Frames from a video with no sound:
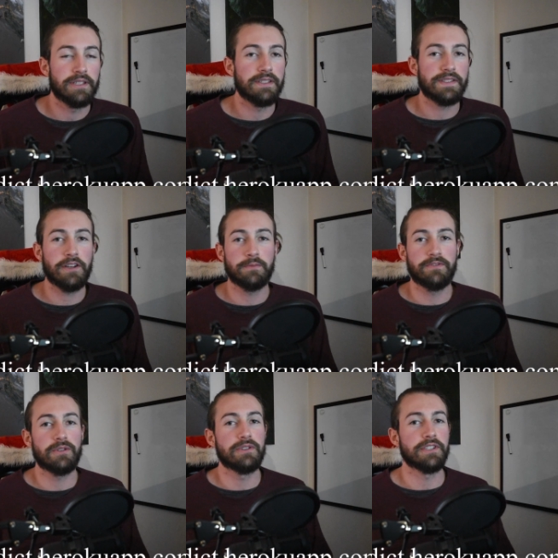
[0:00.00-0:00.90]
It's
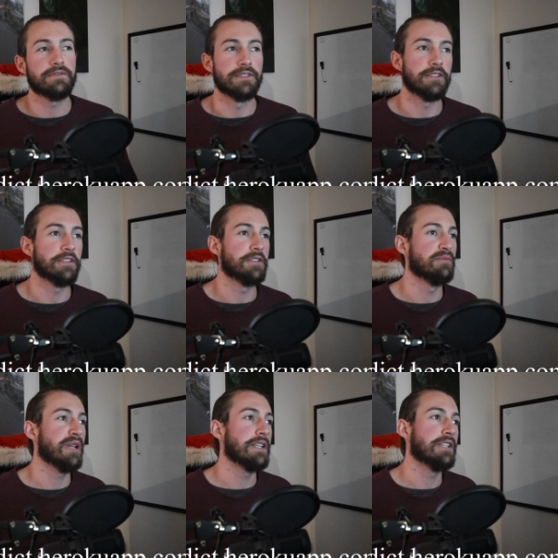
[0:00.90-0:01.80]
helpful if you're
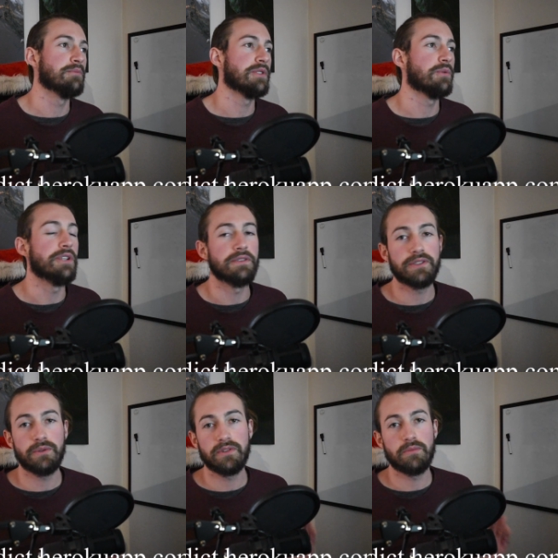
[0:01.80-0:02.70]
debating between
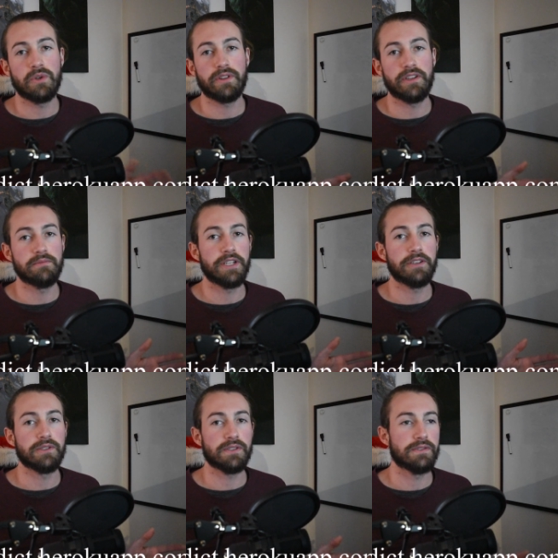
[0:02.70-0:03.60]
two or more
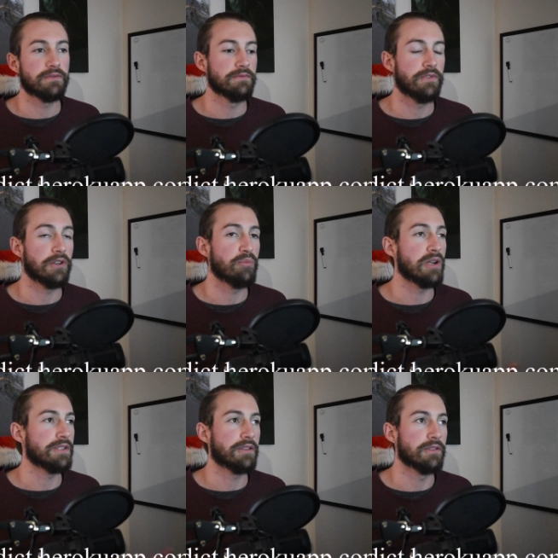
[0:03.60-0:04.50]
thumbnails for a
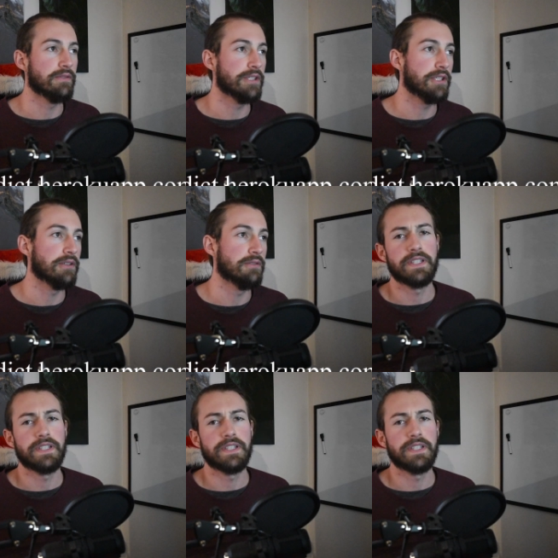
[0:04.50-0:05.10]
particular video.